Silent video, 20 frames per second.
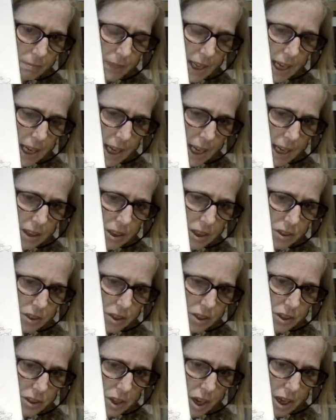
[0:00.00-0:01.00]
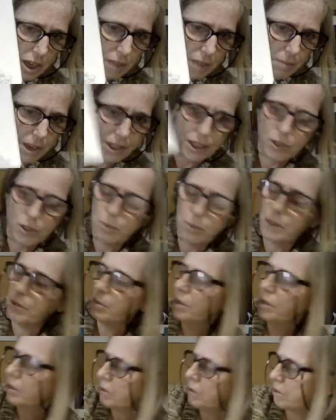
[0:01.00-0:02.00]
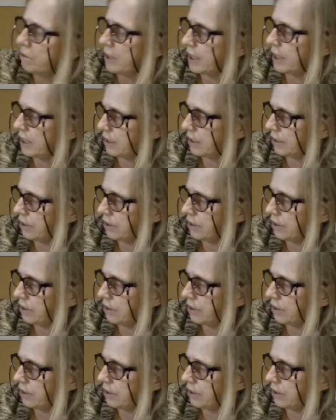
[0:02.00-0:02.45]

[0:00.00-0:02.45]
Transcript: and talk about each one real quick.